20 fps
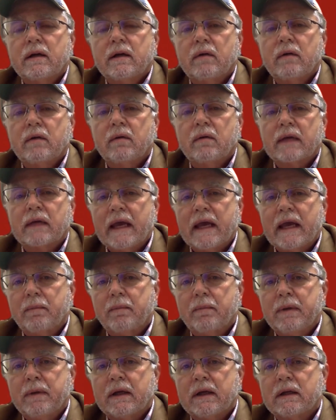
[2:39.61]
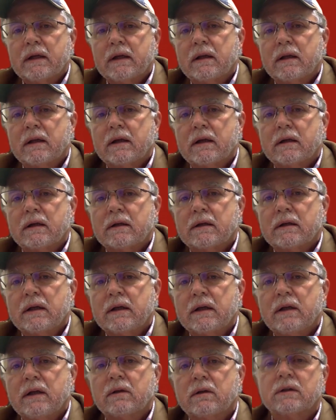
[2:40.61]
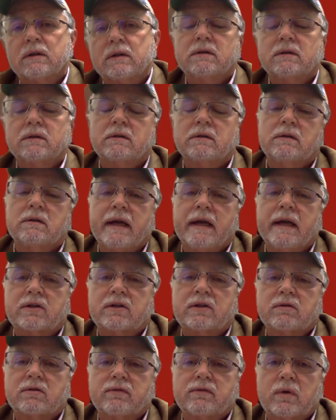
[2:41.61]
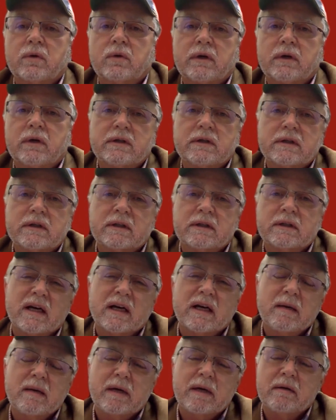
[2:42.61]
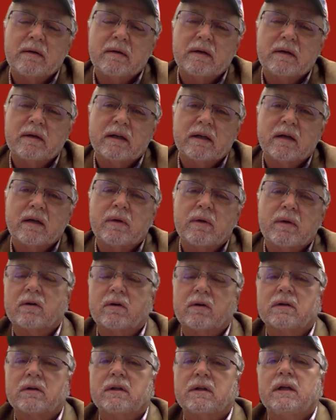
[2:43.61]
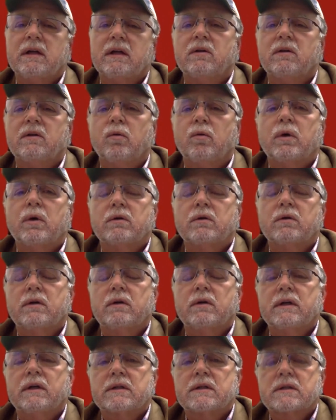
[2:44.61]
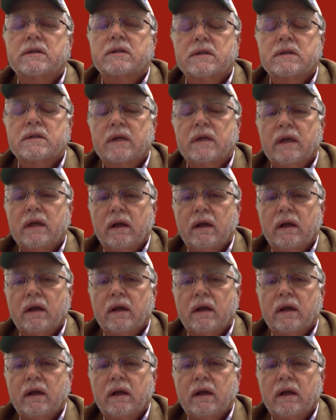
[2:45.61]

We were camping in the Gila National Forest. At the time, I think we called it the Gila Wilderness.